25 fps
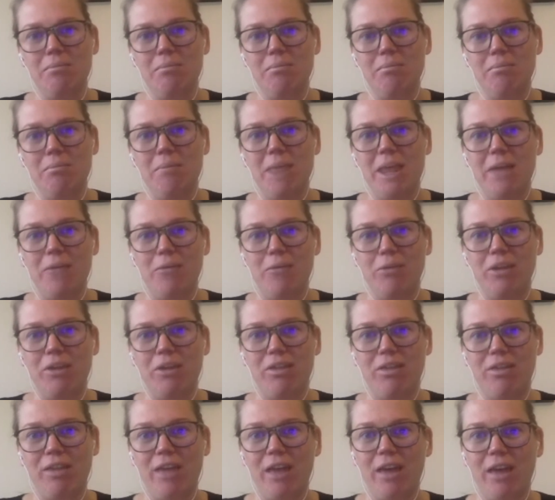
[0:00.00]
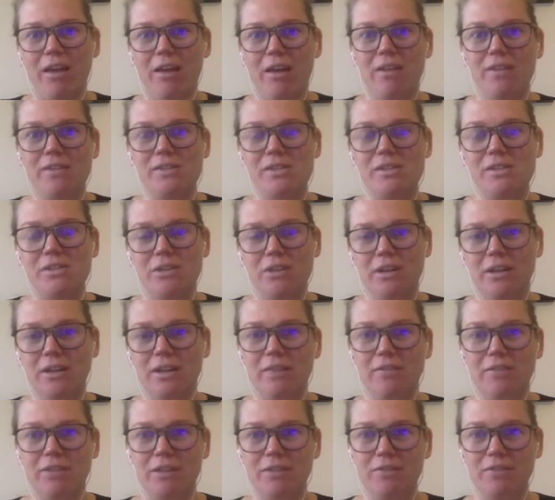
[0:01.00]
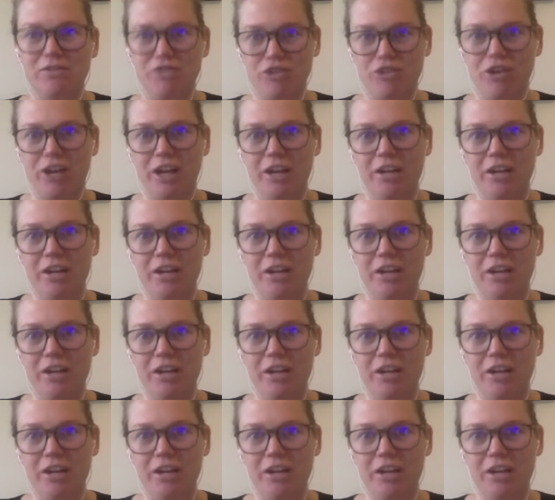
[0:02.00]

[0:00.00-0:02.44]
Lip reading: met with a certain level of dread,